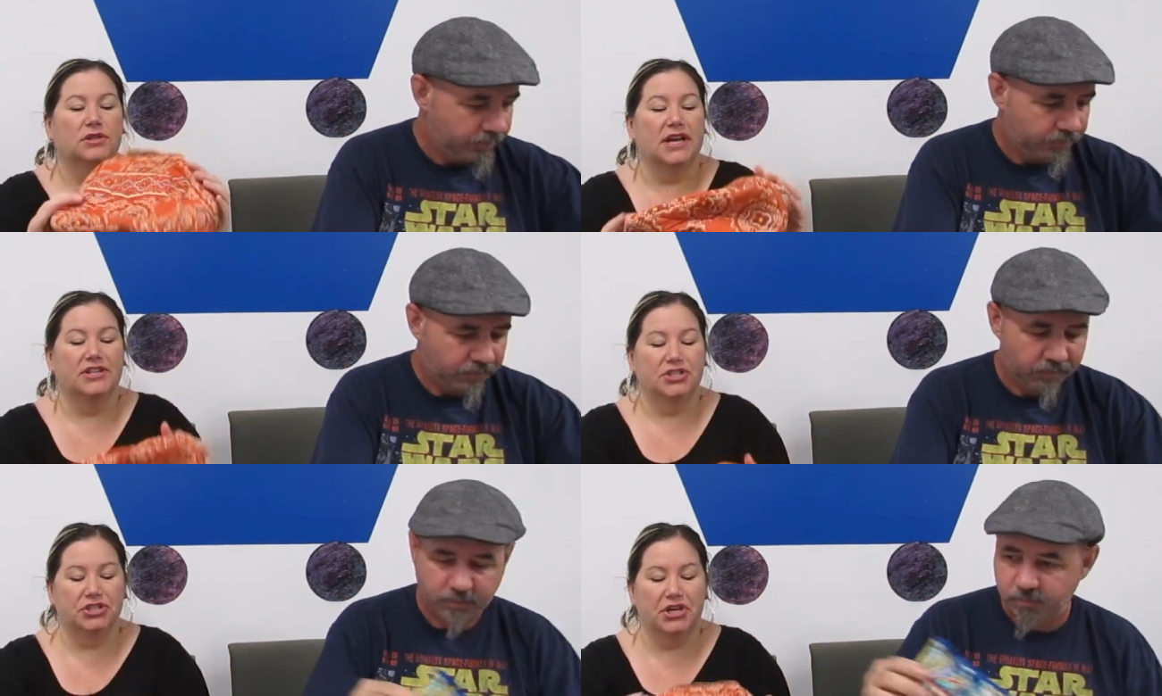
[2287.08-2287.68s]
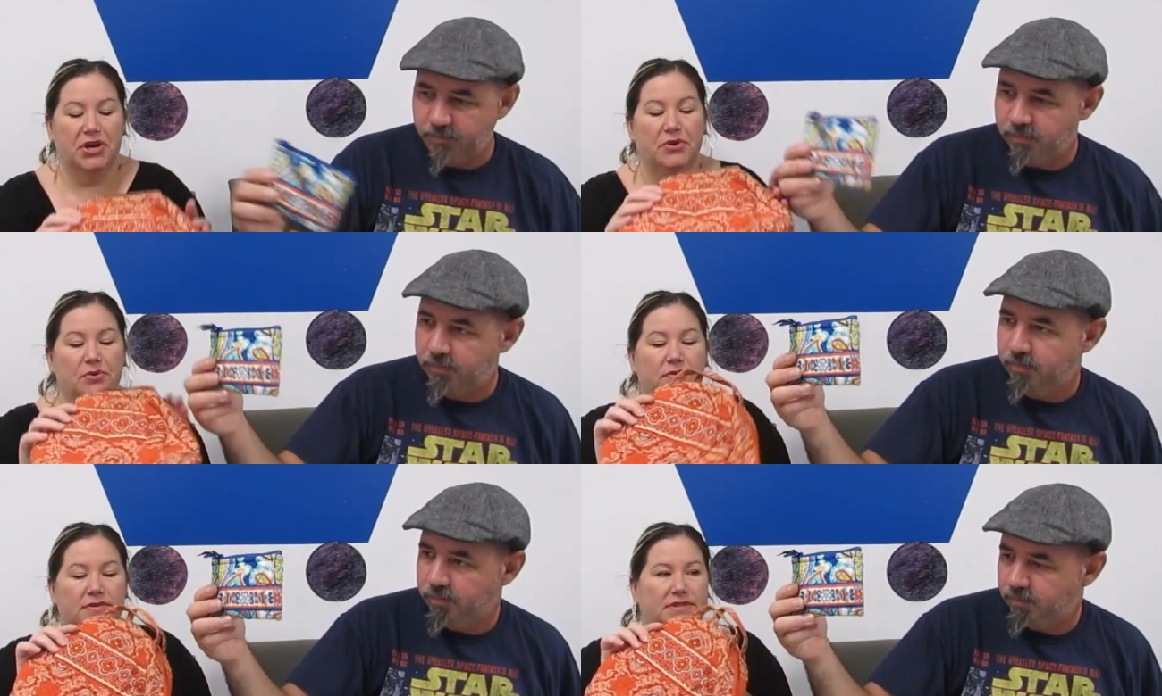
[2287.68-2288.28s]
Speaker 1: lunch
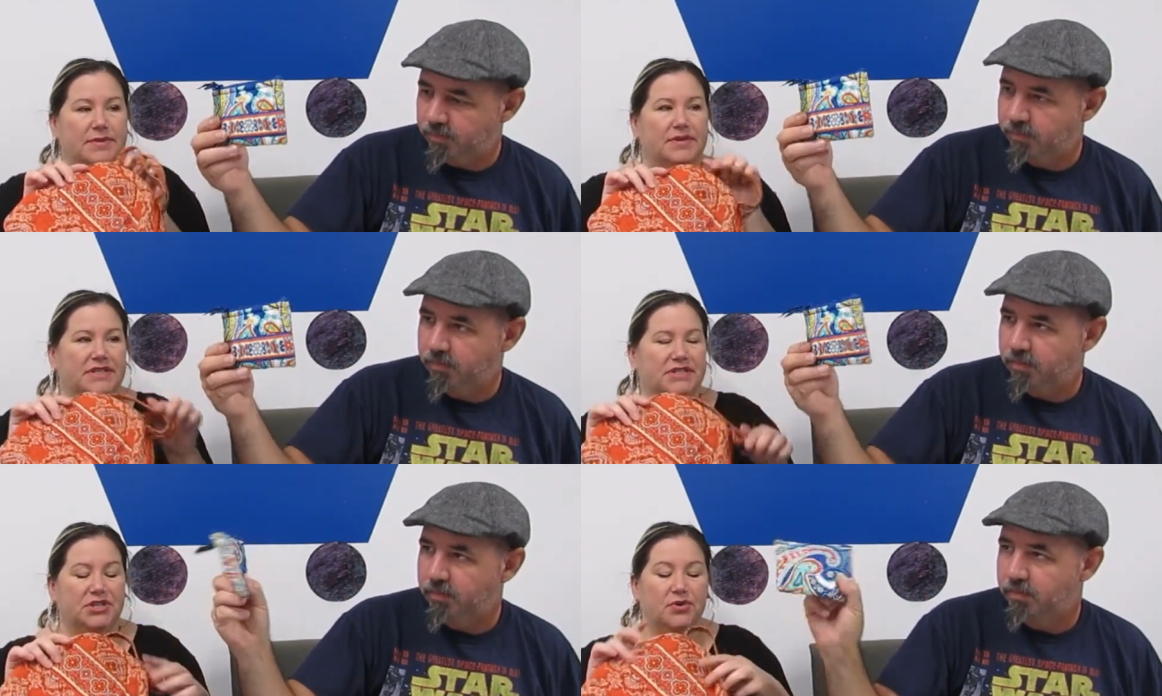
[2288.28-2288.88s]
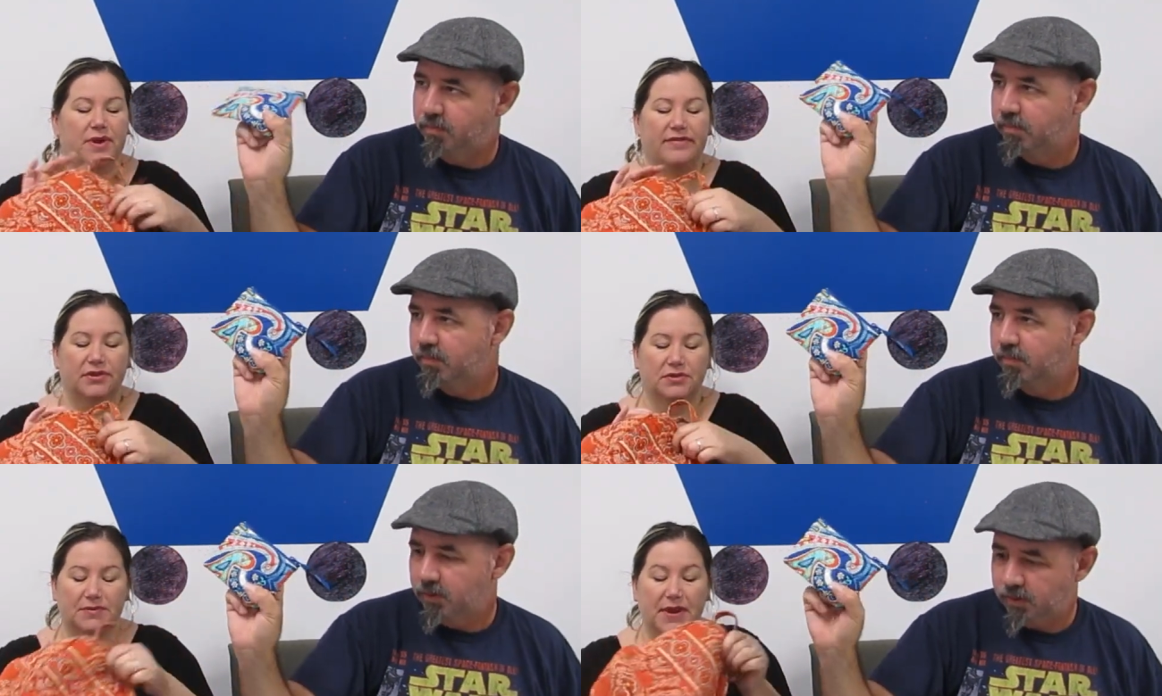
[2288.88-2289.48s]
tote. Some of these two
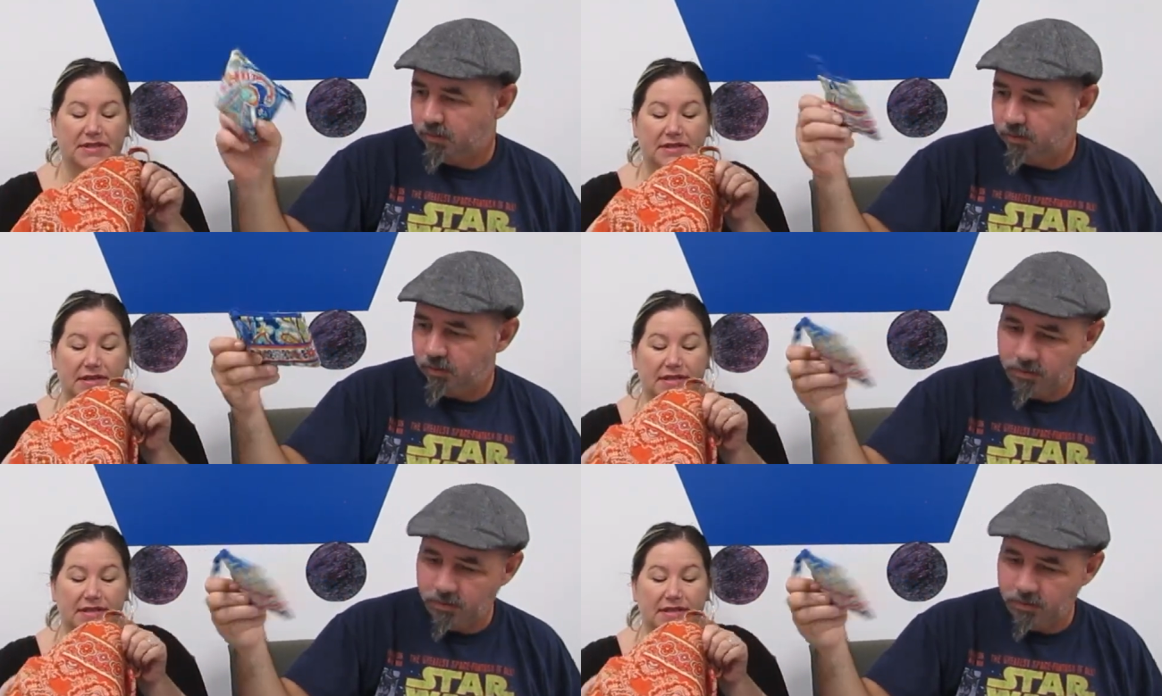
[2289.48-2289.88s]
have little spots on the